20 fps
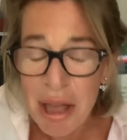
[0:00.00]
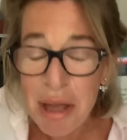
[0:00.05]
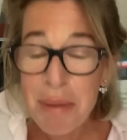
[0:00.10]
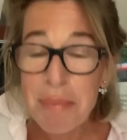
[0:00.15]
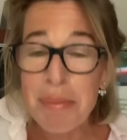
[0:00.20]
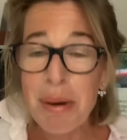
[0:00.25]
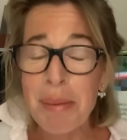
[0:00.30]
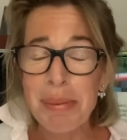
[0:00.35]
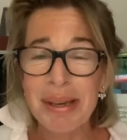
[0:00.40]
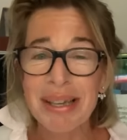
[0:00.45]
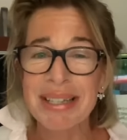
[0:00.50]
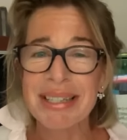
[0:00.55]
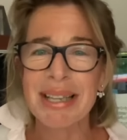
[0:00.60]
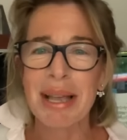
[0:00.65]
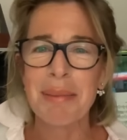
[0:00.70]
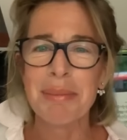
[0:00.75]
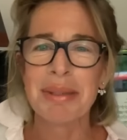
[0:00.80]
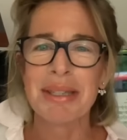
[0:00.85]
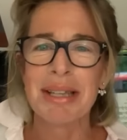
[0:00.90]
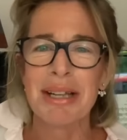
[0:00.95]
But because
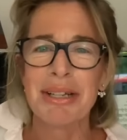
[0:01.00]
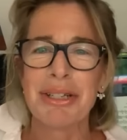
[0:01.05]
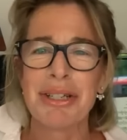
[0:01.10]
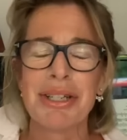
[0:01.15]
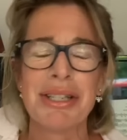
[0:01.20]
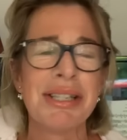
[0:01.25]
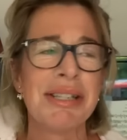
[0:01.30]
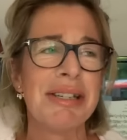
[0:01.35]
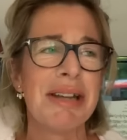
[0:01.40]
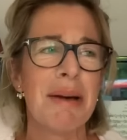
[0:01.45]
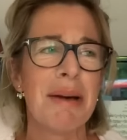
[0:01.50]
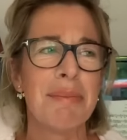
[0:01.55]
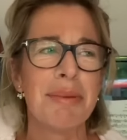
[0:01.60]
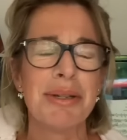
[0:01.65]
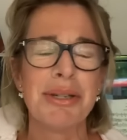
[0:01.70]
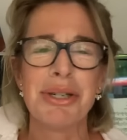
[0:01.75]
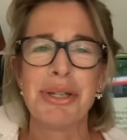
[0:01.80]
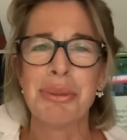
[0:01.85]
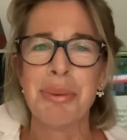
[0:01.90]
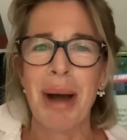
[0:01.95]
I'm such a
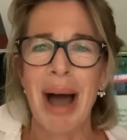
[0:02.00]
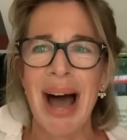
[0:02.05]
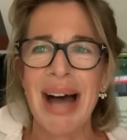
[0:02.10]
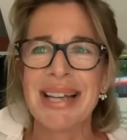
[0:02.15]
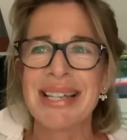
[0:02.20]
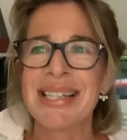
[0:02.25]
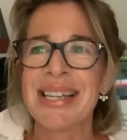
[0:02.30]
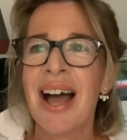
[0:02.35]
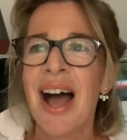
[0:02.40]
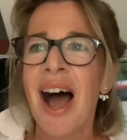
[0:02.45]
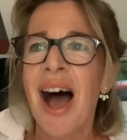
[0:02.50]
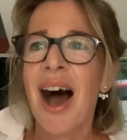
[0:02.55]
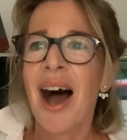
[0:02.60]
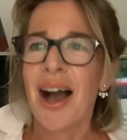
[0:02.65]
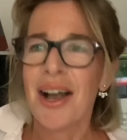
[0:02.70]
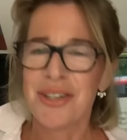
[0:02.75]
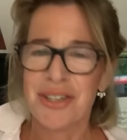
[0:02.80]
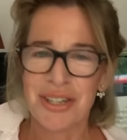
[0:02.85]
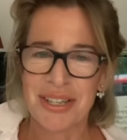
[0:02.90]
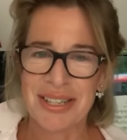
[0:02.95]
stubborn twat,
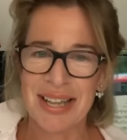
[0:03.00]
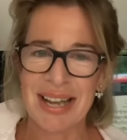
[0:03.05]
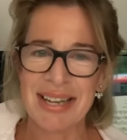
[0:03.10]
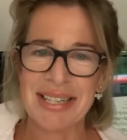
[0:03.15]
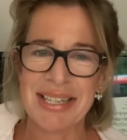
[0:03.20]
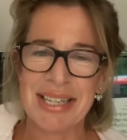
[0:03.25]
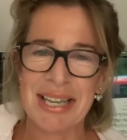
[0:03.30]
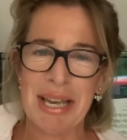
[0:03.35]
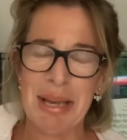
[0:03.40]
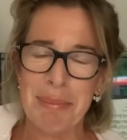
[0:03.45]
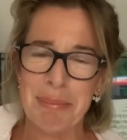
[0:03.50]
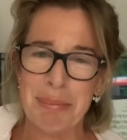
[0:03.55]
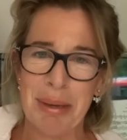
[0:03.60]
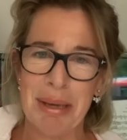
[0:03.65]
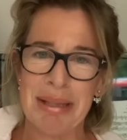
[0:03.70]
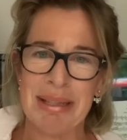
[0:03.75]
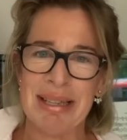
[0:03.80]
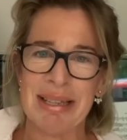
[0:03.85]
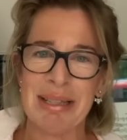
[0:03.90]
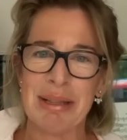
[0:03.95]
I just had to keep
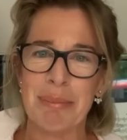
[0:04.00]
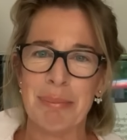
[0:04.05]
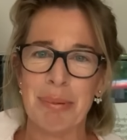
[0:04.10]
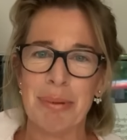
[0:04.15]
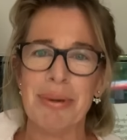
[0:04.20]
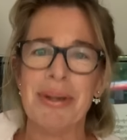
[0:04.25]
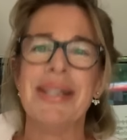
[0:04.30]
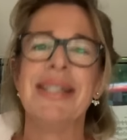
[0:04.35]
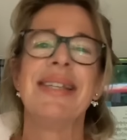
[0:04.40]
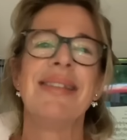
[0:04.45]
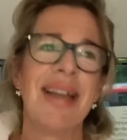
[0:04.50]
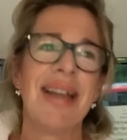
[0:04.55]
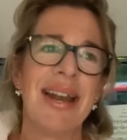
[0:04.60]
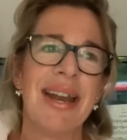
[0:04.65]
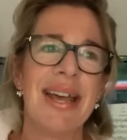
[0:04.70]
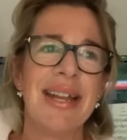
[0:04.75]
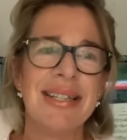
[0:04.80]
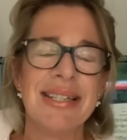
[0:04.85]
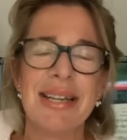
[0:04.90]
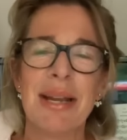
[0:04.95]
beating the boys and then
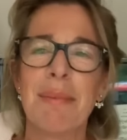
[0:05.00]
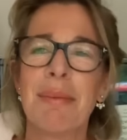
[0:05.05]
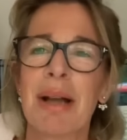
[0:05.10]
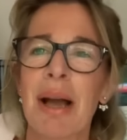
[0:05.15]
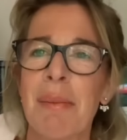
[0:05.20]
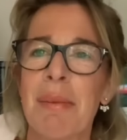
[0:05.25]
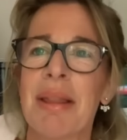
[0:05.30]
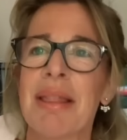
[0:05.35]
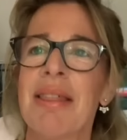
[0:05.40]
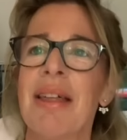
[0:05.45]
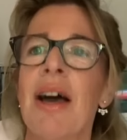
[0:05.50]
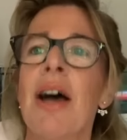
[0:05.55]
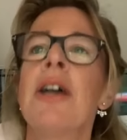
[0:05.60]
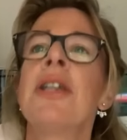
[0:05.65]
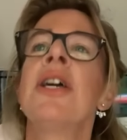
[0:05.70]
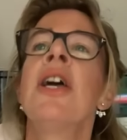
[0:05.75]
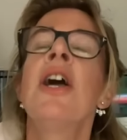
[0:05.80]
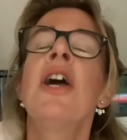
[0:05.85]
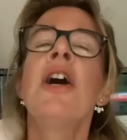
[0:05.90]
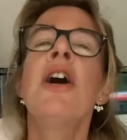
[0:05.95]
ended up coming third.
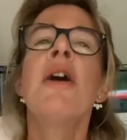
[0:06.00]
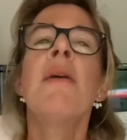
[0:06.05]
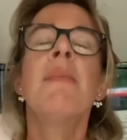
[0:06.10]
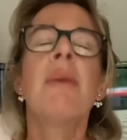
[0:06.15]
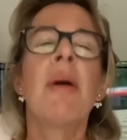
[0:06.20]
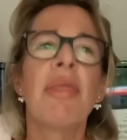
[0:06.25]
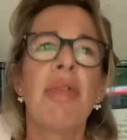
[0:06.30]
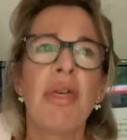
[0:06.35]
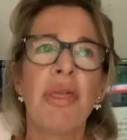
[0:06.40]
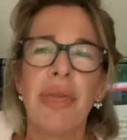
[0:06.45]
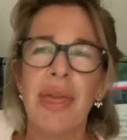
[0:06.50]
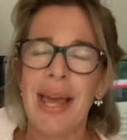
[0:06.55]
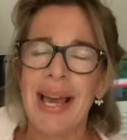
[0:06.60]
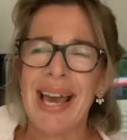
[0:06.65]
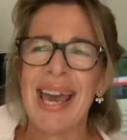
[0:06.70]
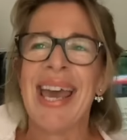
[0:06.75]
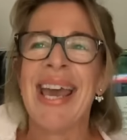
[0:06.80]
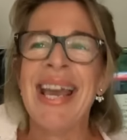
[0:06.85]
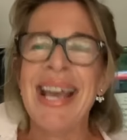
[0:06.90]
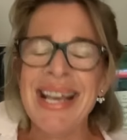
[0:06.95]
But the thing
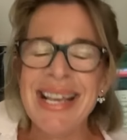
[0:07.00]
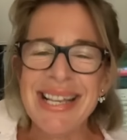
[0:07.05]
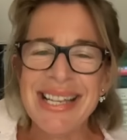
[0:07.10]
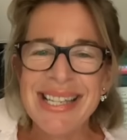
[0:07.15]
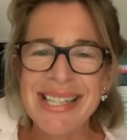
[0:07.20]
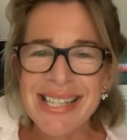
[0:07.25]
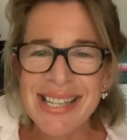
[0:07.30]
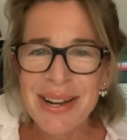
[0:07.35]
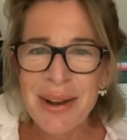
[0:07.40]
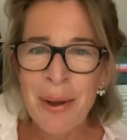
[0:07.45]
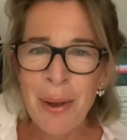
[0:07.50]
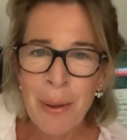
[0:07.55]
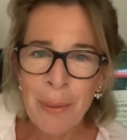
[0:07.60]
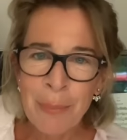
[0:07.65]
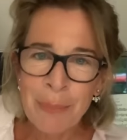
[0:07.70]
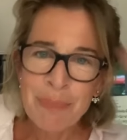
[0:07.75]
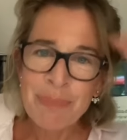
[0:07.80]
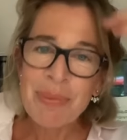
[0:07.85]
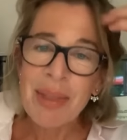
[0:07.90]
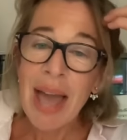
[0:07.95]
is,
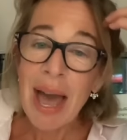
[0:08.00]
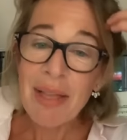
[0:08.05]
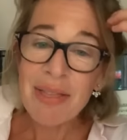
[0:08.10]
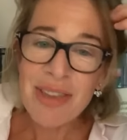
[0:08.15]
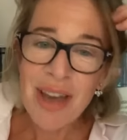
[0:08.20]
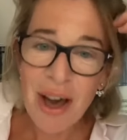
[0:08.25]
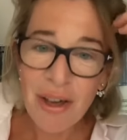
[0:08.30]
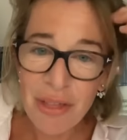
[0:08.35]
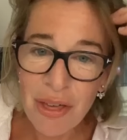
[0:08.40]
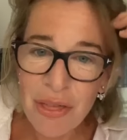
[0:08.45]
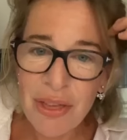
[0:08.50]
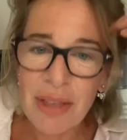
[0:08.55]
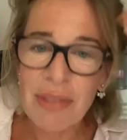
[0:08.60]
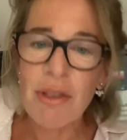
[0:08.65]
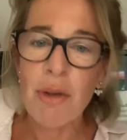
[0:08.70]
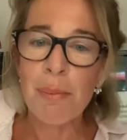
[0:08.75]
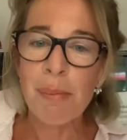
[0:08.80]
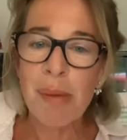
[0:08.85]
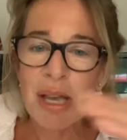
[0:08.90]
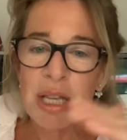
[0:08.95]
and the other thing
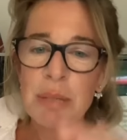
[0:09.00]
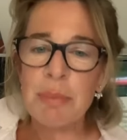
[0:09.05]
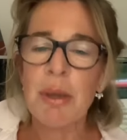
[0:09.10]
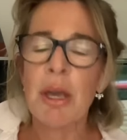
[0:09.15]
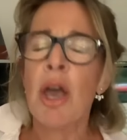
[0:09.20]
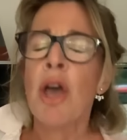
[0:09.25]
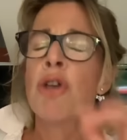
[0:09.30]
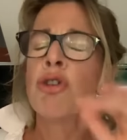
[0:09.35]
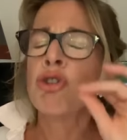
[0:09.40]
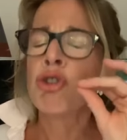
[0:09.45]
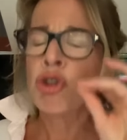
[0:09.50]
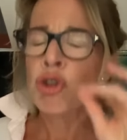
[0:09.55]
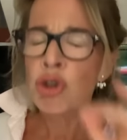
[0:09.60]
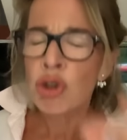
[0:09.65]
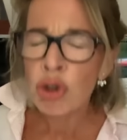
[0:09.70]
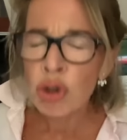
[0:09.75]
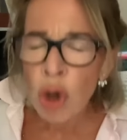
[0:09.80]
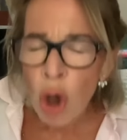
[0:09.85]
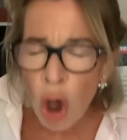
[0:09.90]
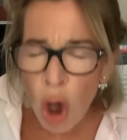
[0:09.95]
that makes me
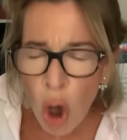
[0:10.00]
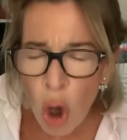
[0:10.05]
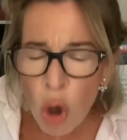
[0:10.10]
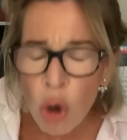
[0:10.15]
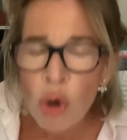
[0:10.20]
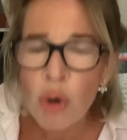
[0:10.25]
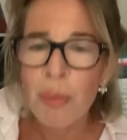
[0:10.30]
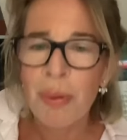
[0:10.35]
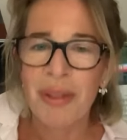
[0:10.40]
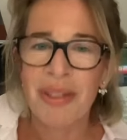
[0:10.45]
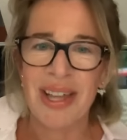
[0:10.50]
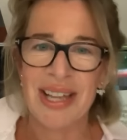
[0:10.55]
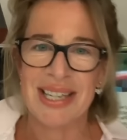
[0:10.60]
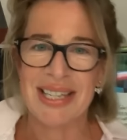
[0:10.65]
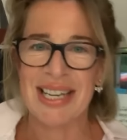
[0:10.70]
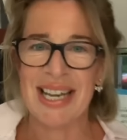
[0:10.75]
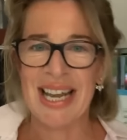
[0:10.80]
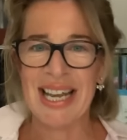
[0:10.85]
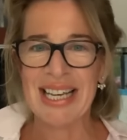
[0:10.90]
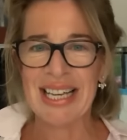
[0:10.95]
so
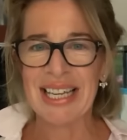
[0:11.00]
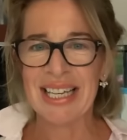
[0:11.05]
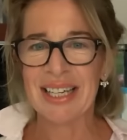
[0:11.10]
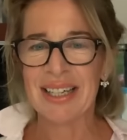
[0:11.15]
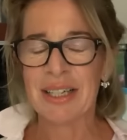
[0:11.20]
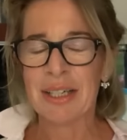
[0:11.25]
pathetic